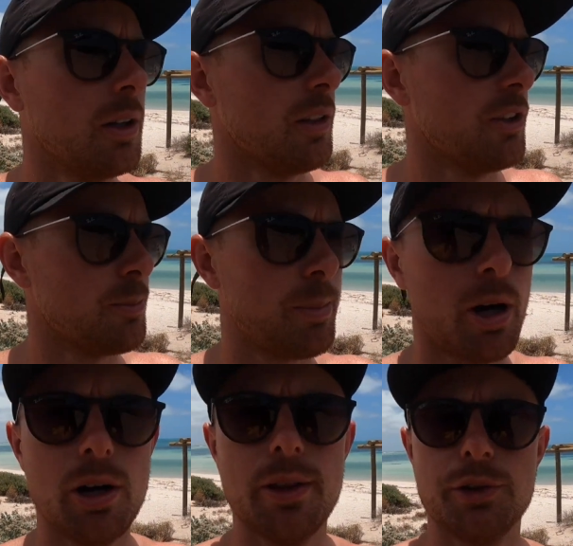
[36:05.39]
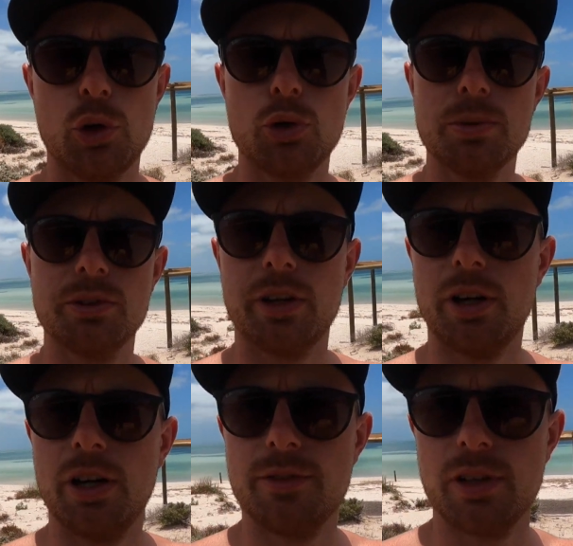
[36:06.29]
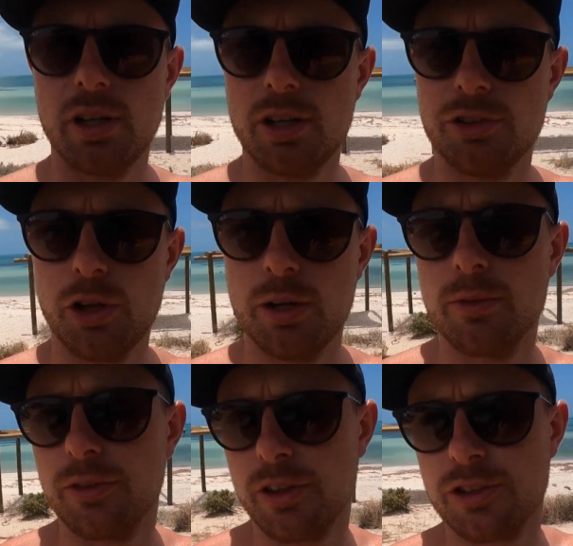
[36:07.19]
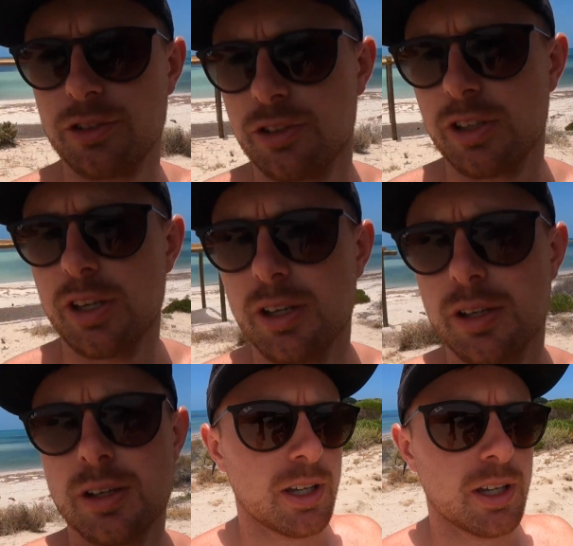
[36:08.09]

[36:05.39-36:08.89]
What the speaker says: there's a bar that's open tonight for the last time of this year.